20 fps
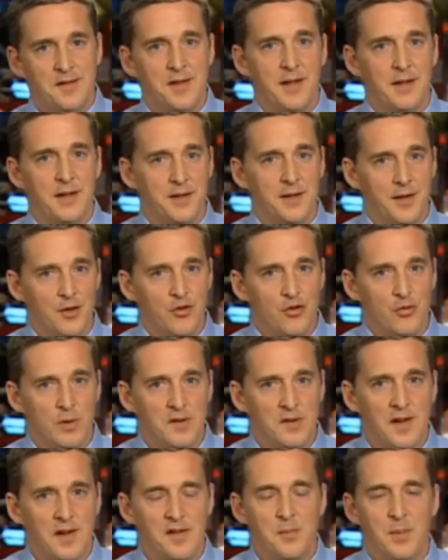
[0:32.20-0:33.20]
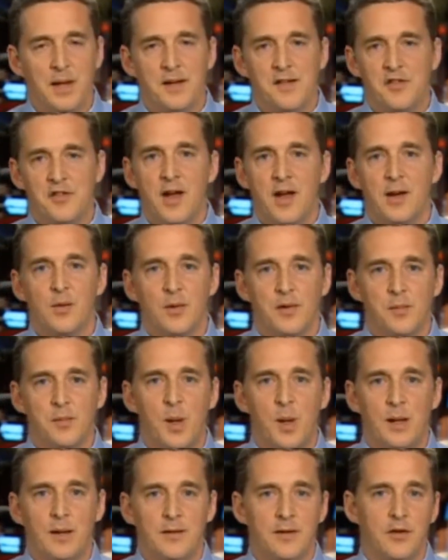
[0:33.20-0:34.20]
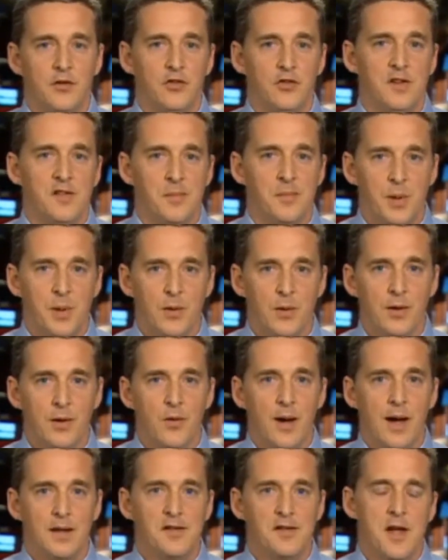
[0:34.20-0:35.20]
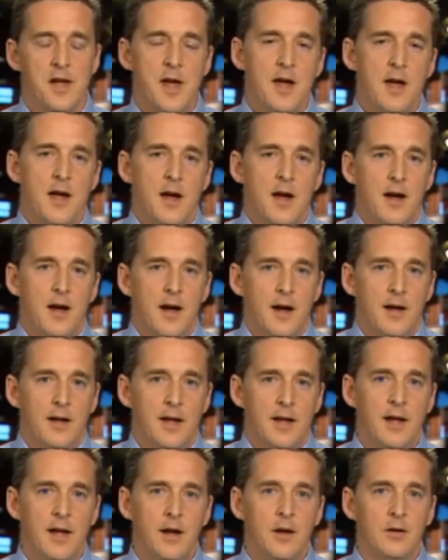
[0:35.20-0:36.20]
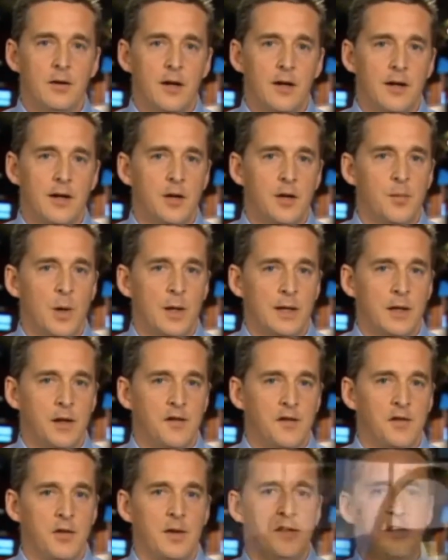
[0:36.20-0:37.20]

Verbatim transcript: the, the usual suspects, generals, politicians, bureaucrats. Uh, here, Lockheed Martin is doing